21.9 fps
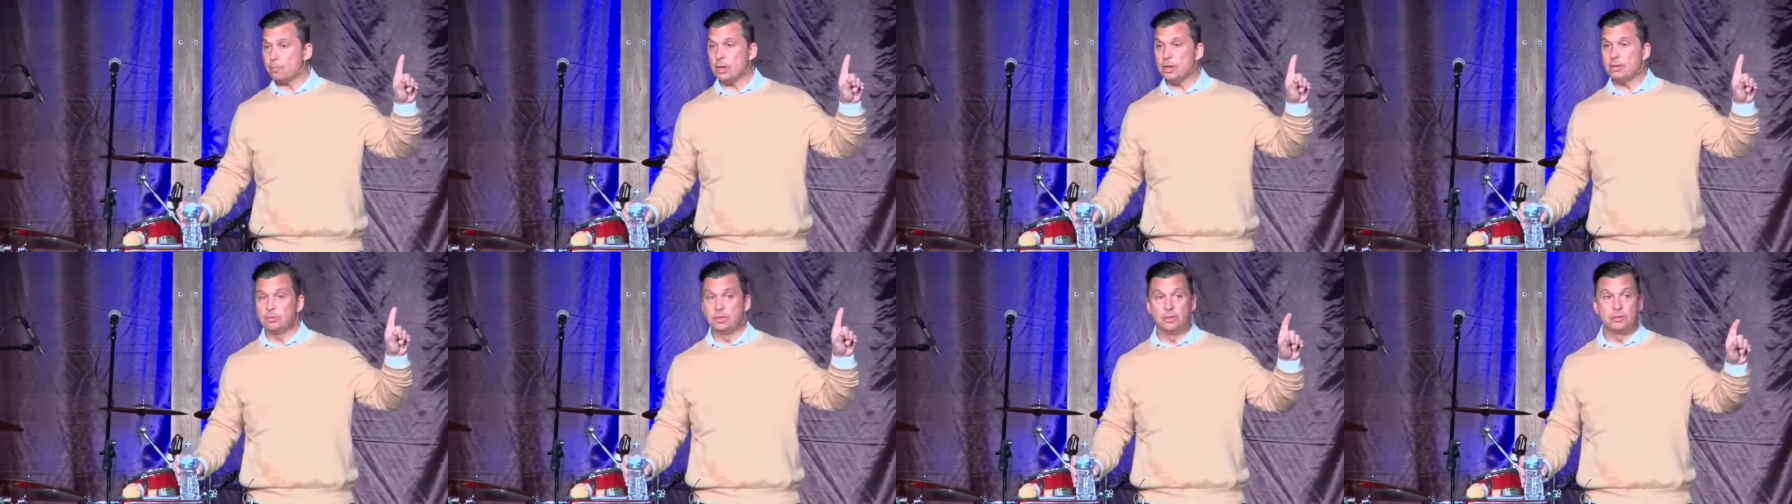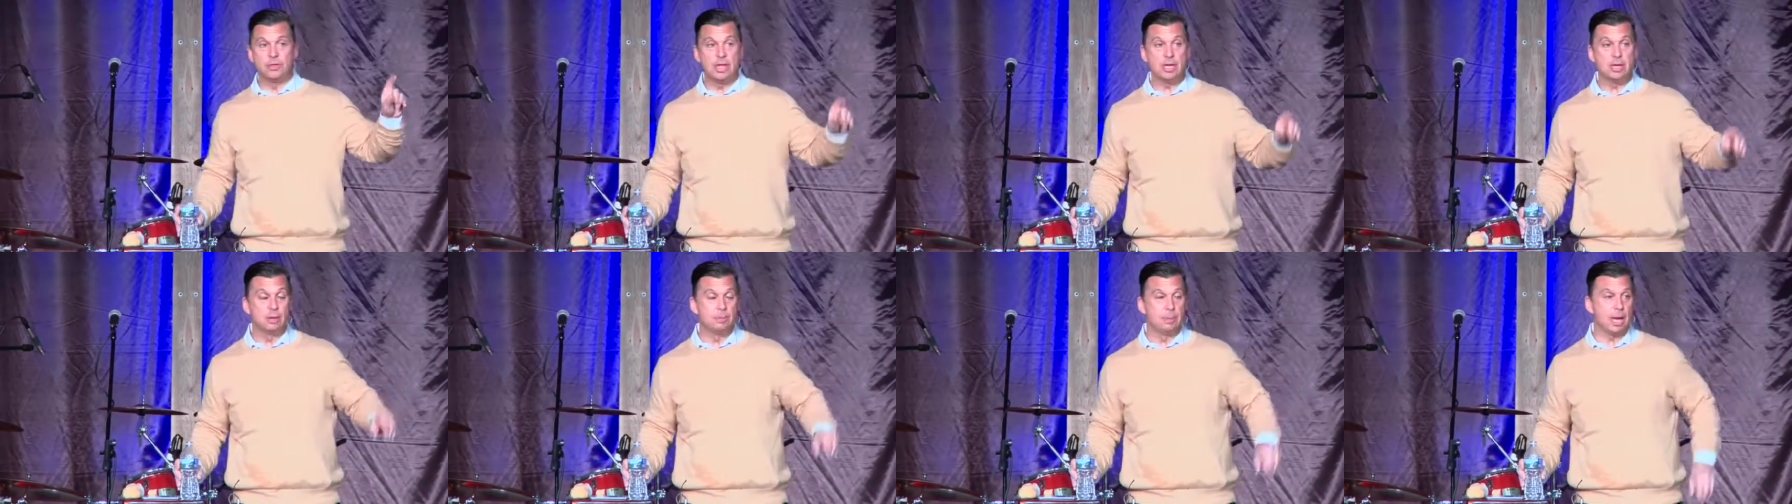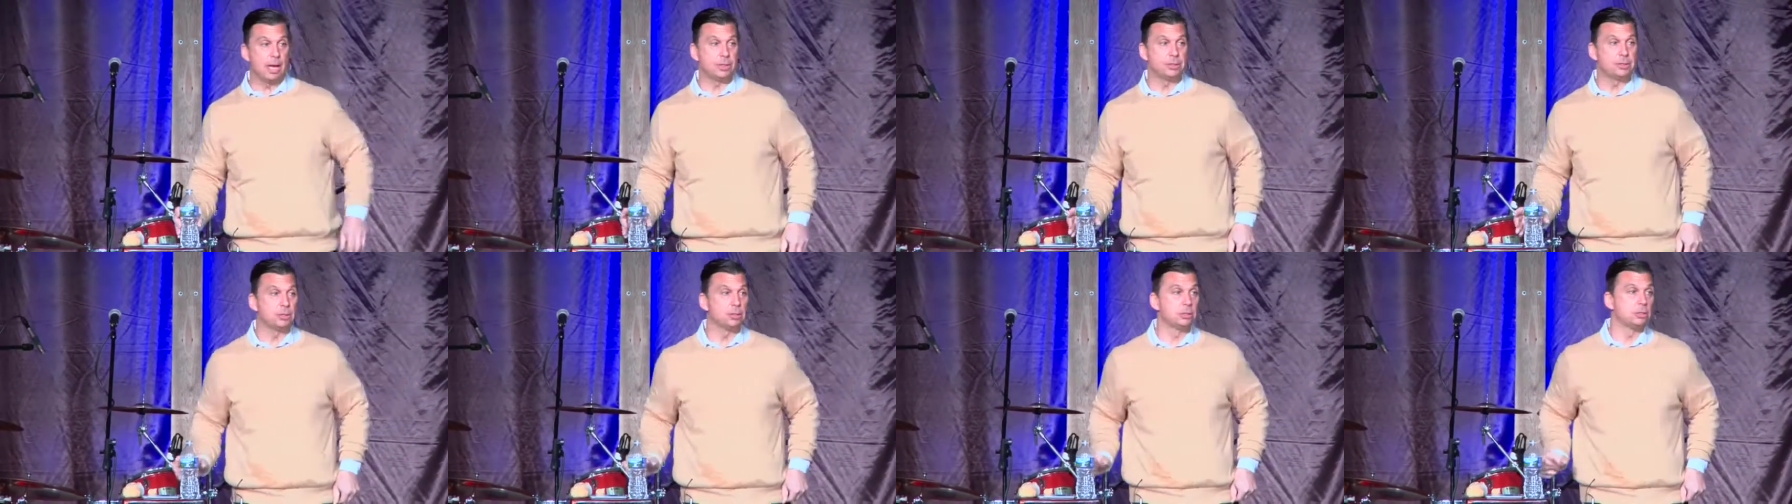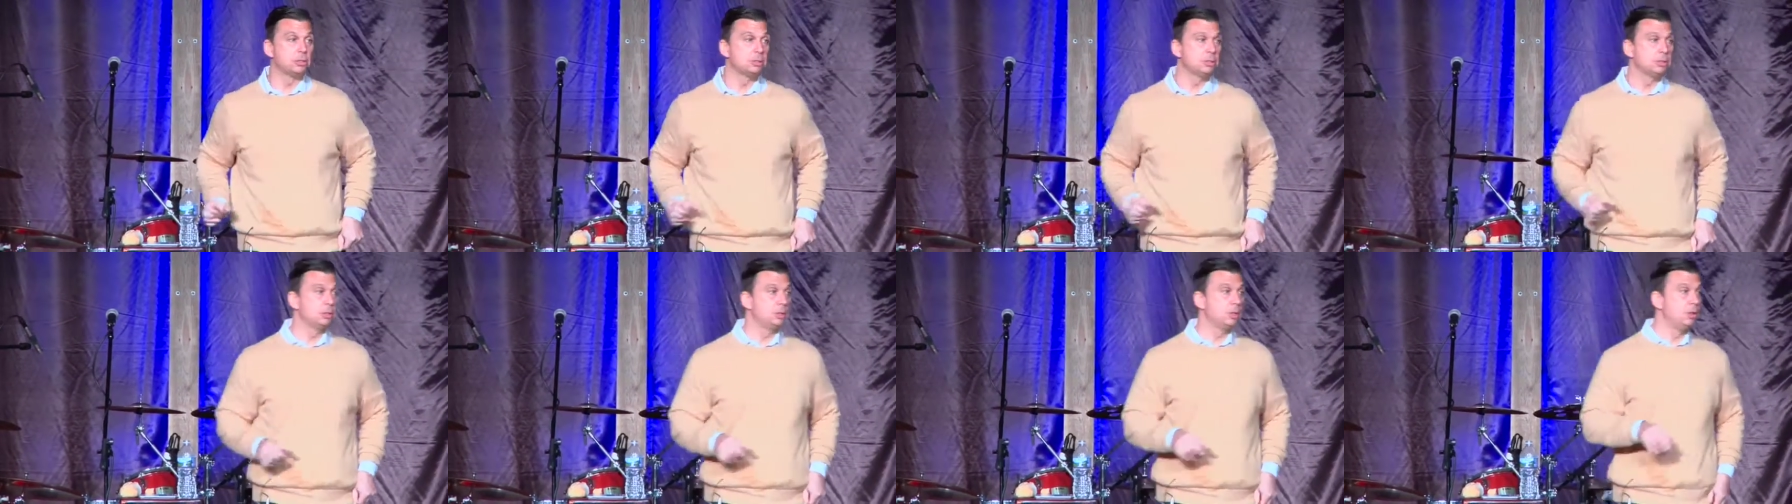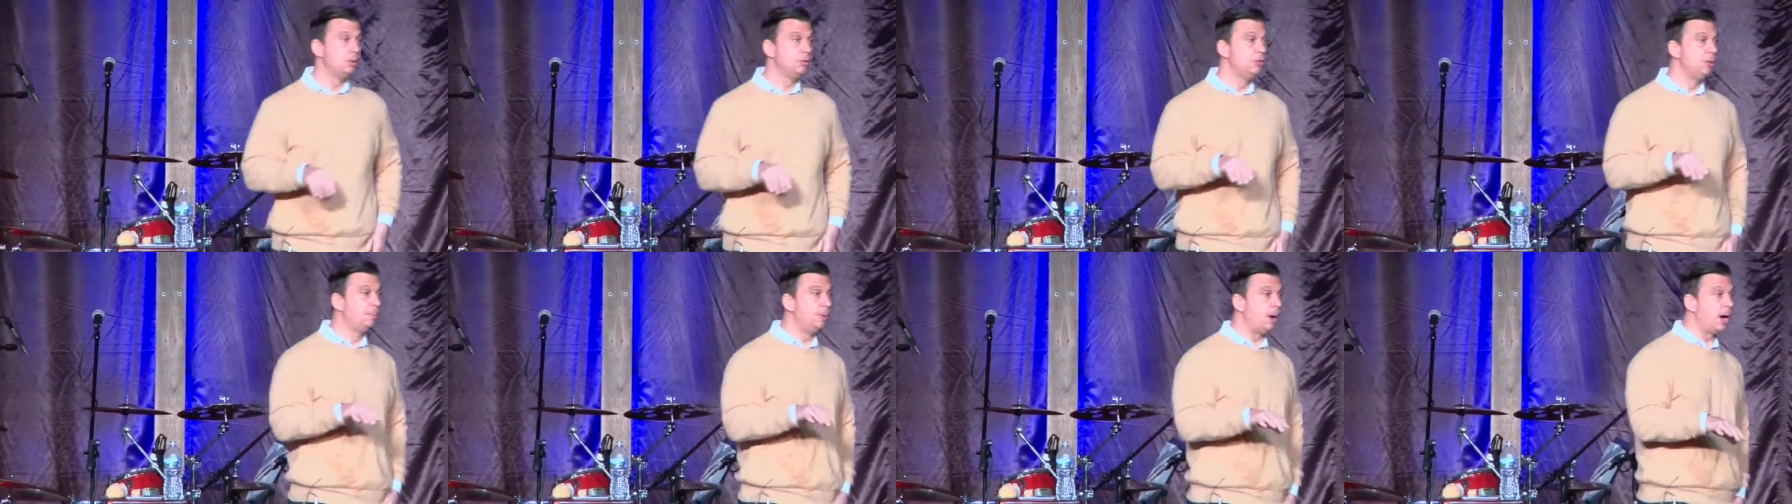to think about
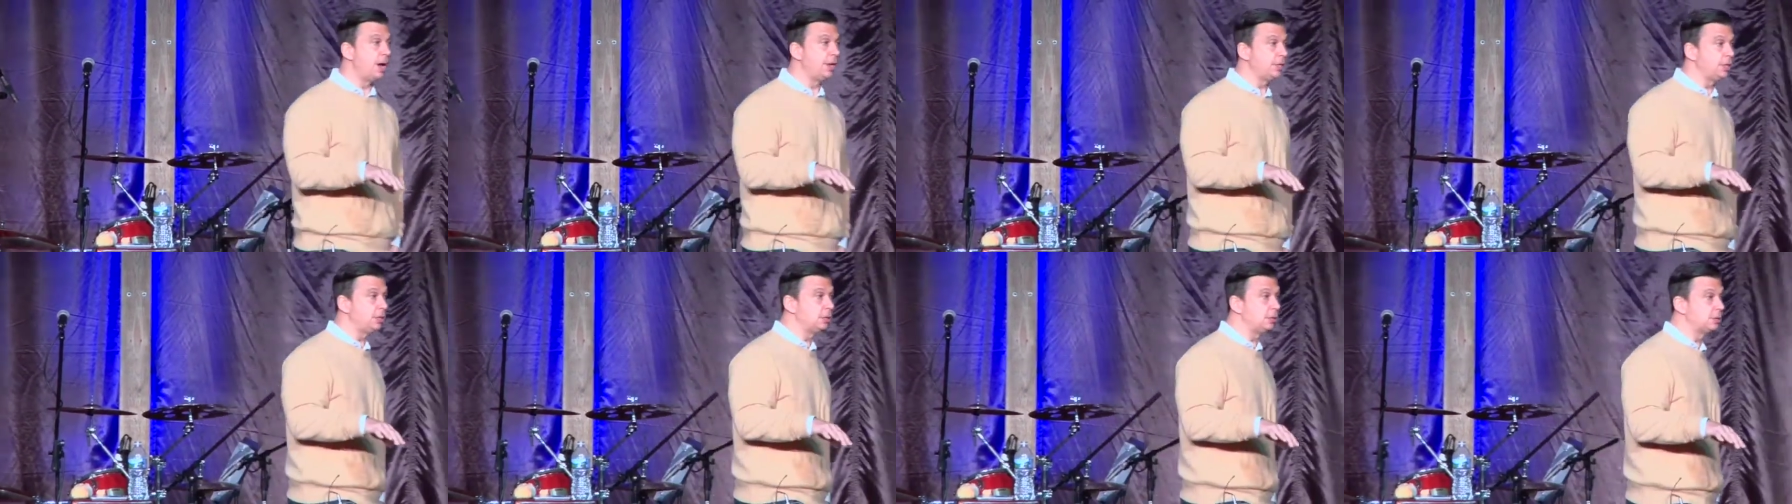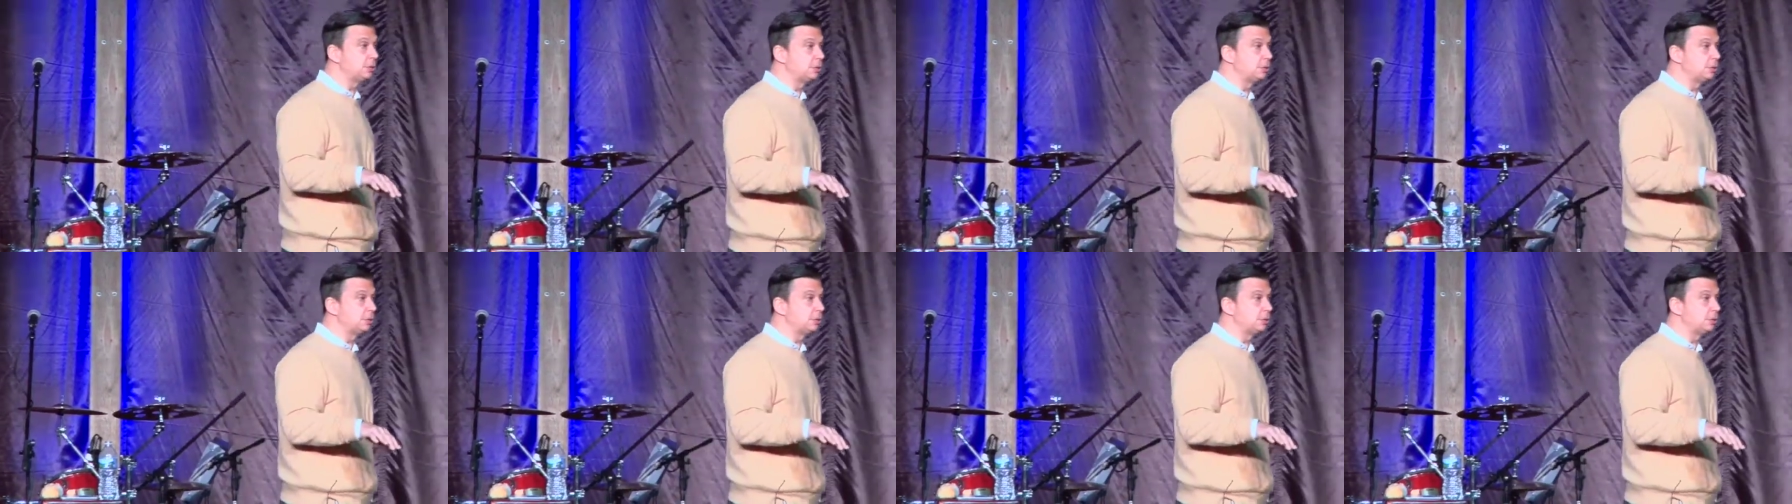the body,